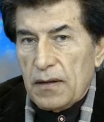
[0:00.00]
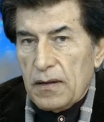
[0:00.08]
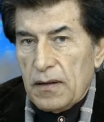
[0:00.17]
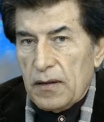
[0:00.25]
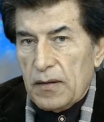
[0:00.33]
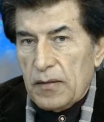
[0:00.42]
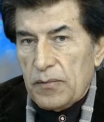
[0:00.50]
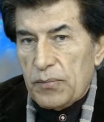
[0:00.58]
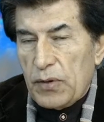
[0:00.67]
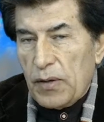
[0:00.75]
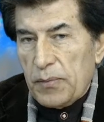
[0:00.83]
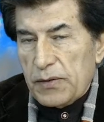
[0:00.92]
uh,
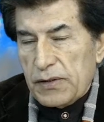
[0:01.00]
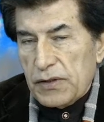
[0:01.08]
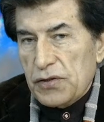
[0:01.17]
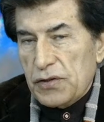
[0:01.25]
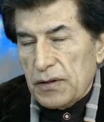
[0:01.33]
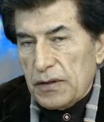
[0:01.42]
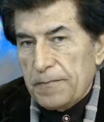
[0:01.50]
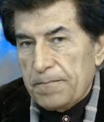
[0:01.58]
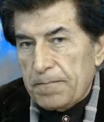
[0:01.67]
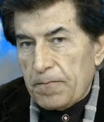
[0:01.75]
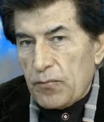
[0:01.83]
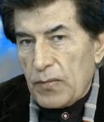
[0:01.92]
proposition,
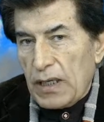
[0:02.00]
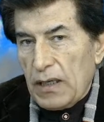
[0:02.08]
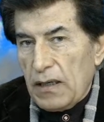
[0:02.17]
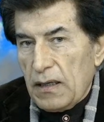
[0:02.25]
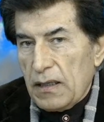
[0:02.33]
uh,